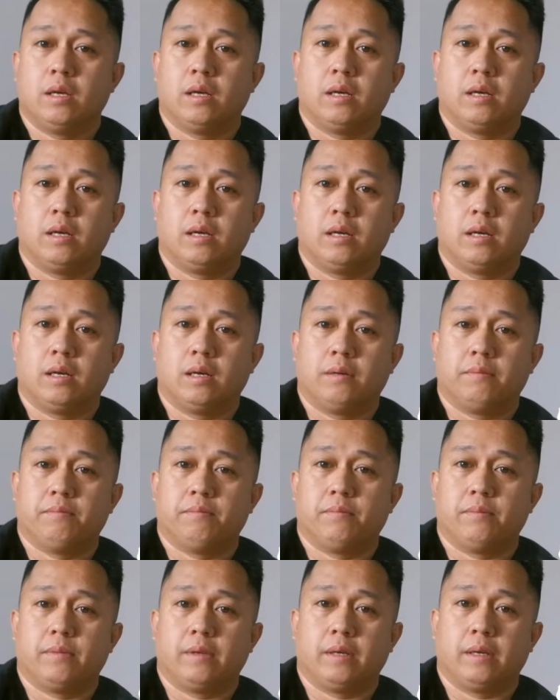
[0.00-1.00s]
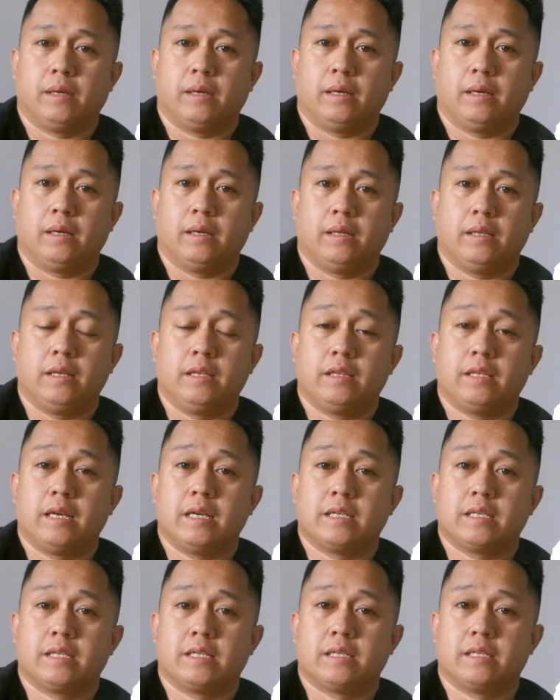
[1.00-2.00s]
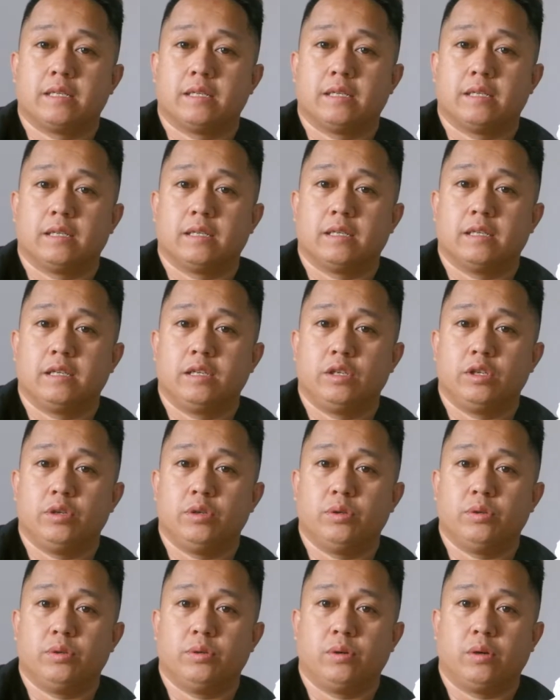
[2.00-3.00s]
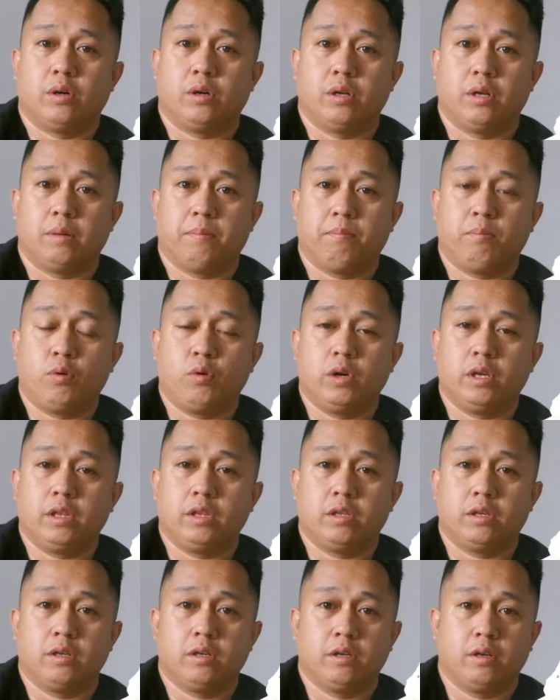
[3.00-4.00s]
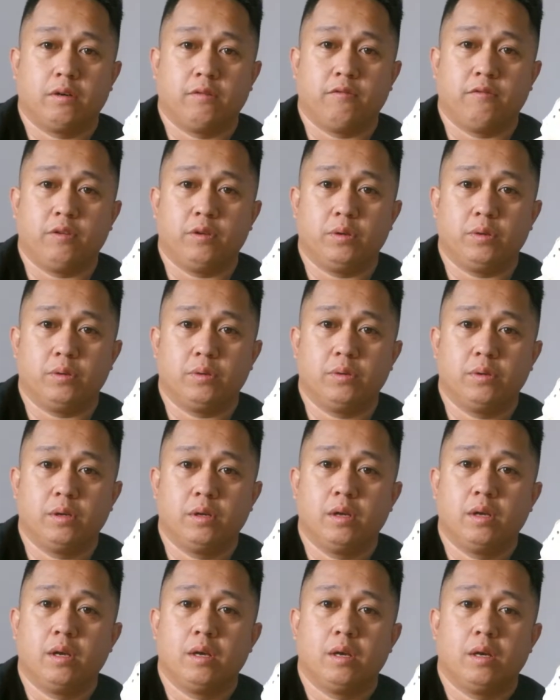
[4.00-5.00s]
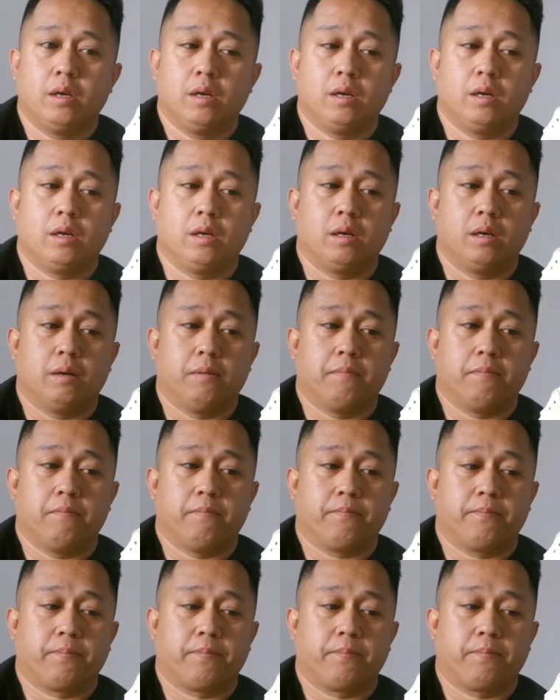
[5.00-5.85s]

uh, and he takes uh, you on a point of view um,